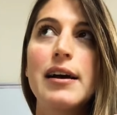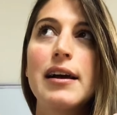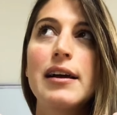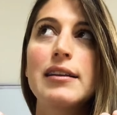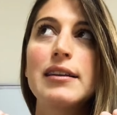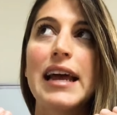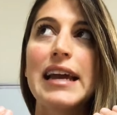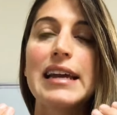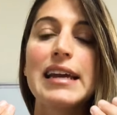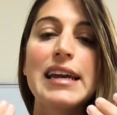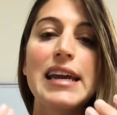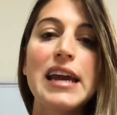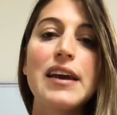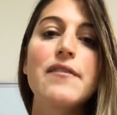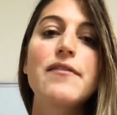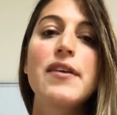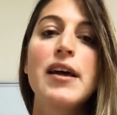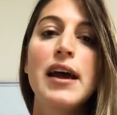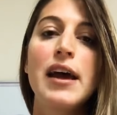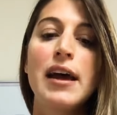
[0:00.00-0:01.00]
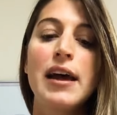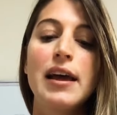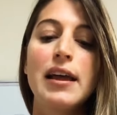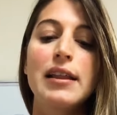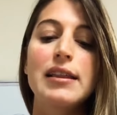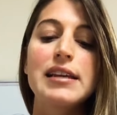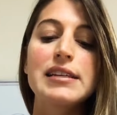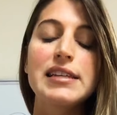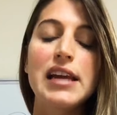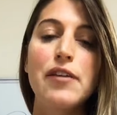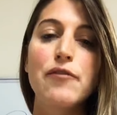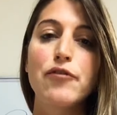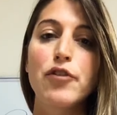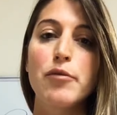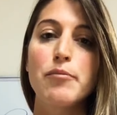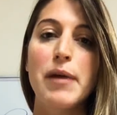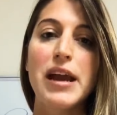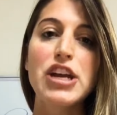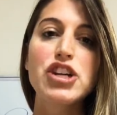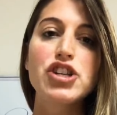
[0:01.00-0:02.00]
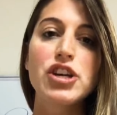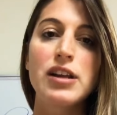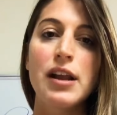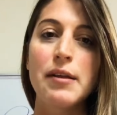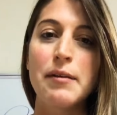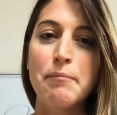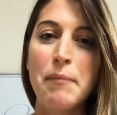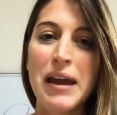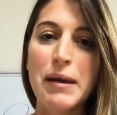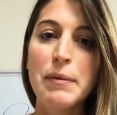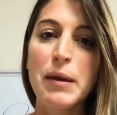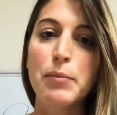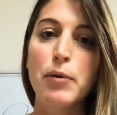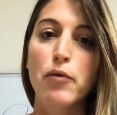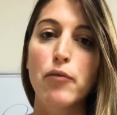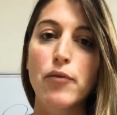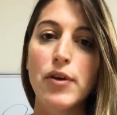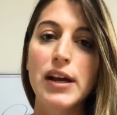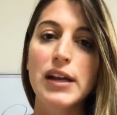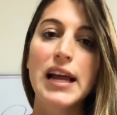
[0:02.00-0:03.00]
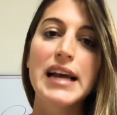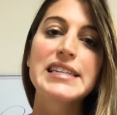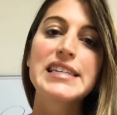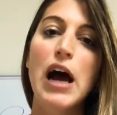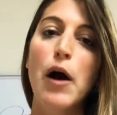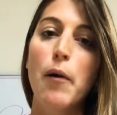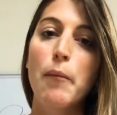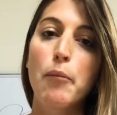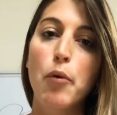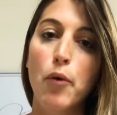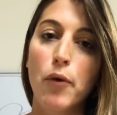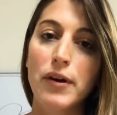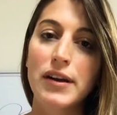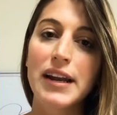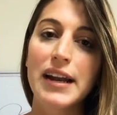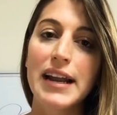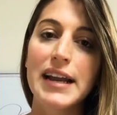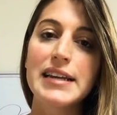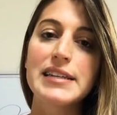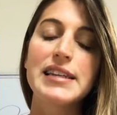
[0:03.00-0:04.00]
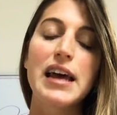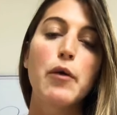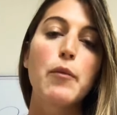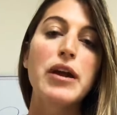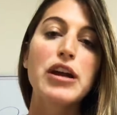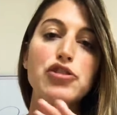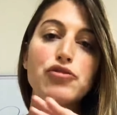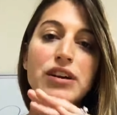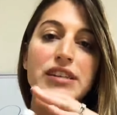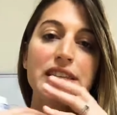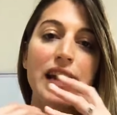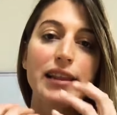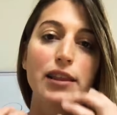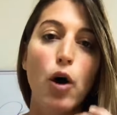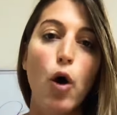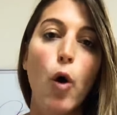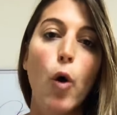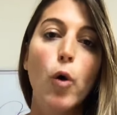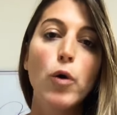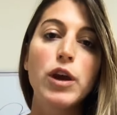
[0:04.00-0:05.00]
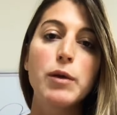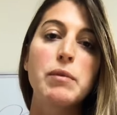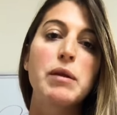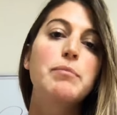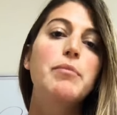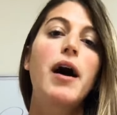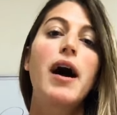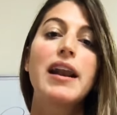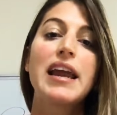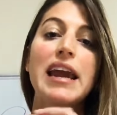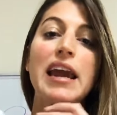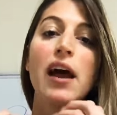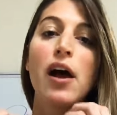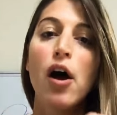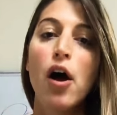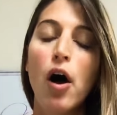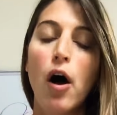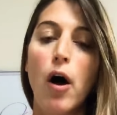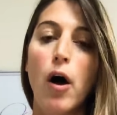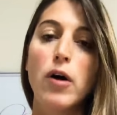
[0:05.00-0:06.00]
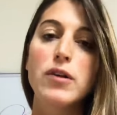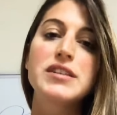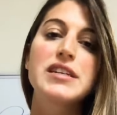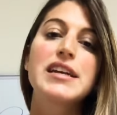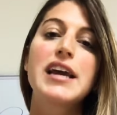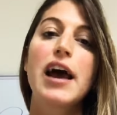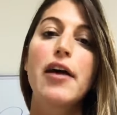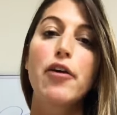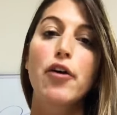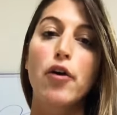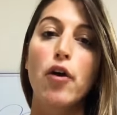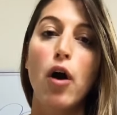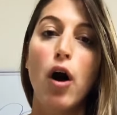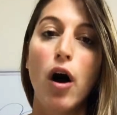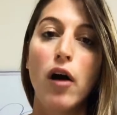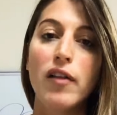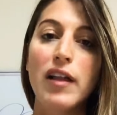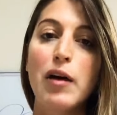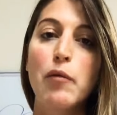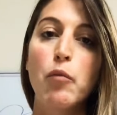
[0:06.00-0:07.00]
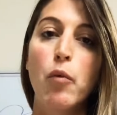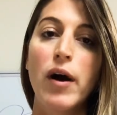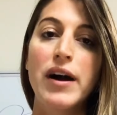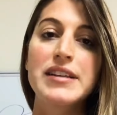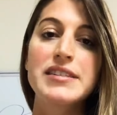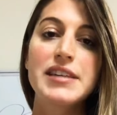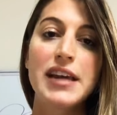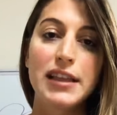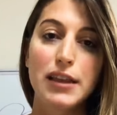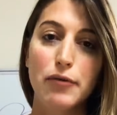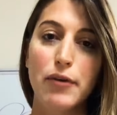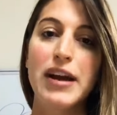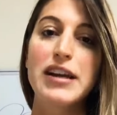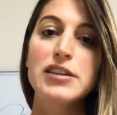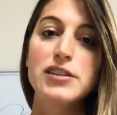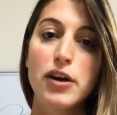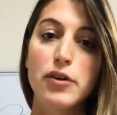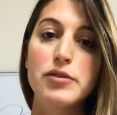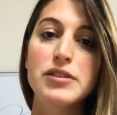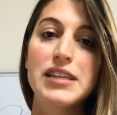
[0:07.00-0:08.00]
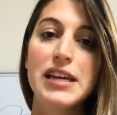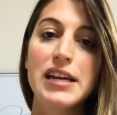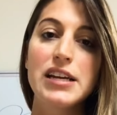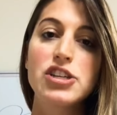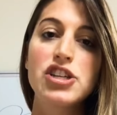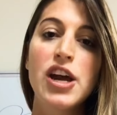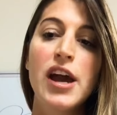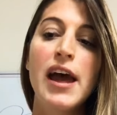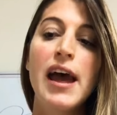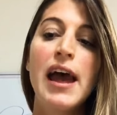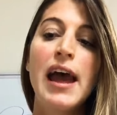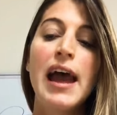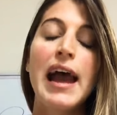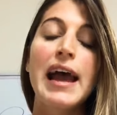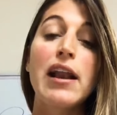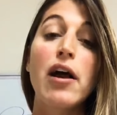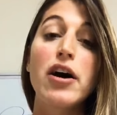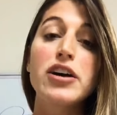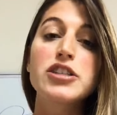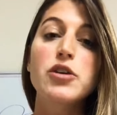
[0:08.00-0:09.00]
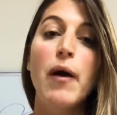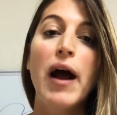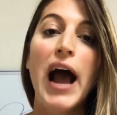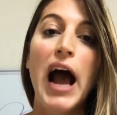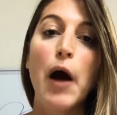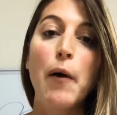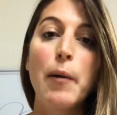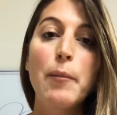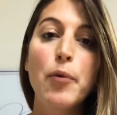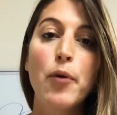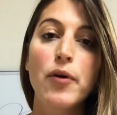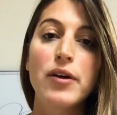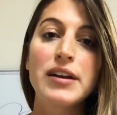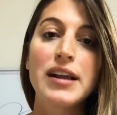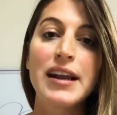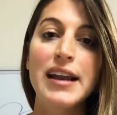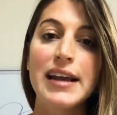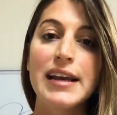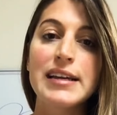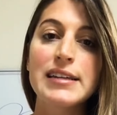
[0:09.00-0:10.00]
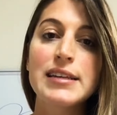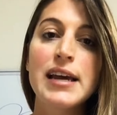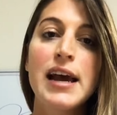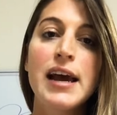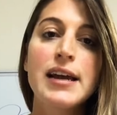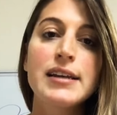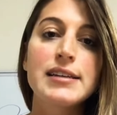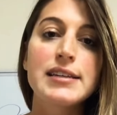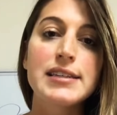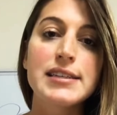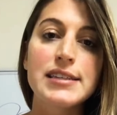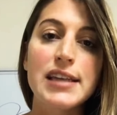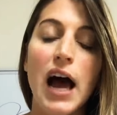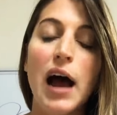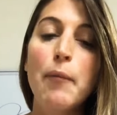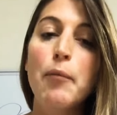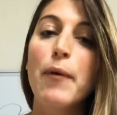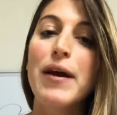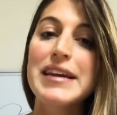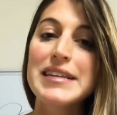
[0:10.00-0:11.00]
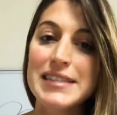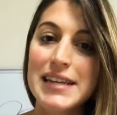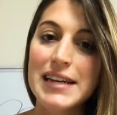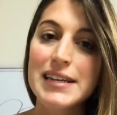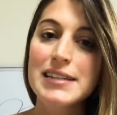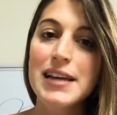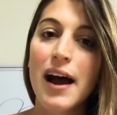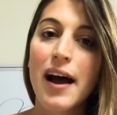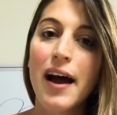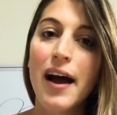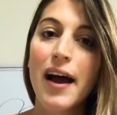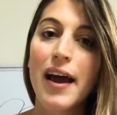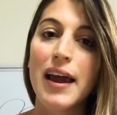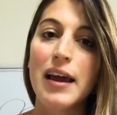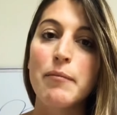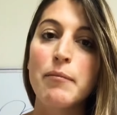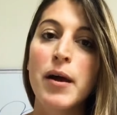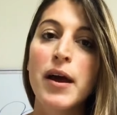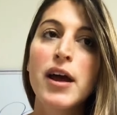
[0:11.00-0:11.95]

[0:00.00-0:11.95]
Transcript: like give this information and make people realize how important it is that we address the whole human body all together, all at once in the right dosage. And also how important it is to stop wasting time